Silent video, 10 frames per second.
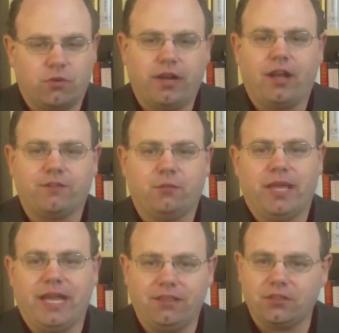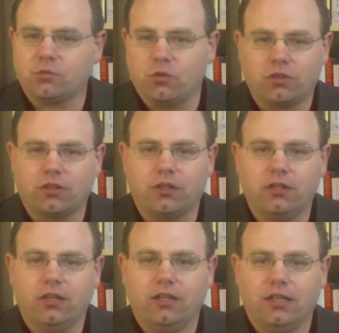right off the bat this
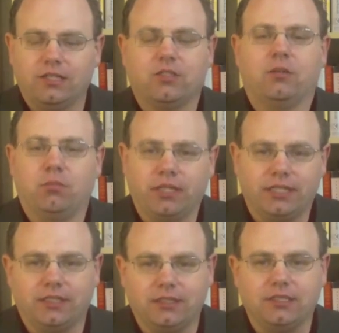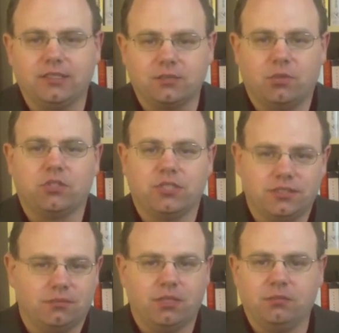worker is going to bring in at least as much
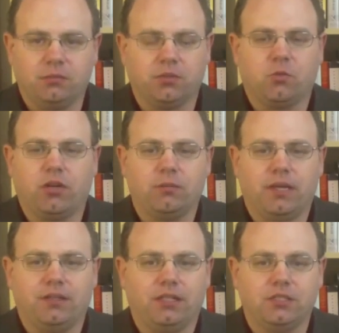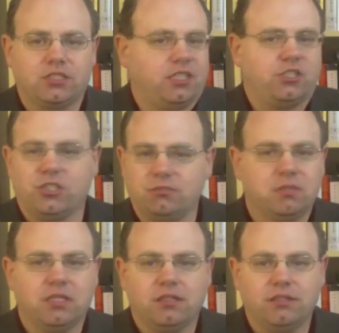as the minimum required by the legislation,
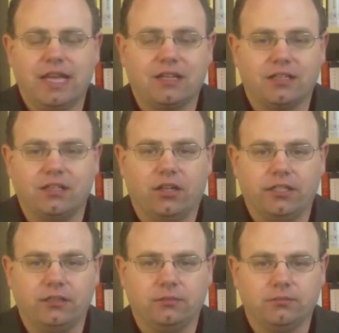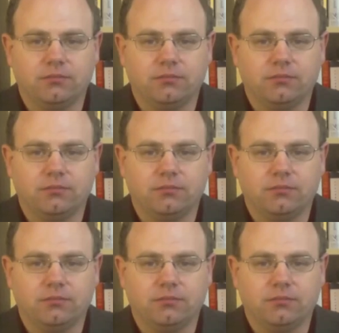not going to get hired.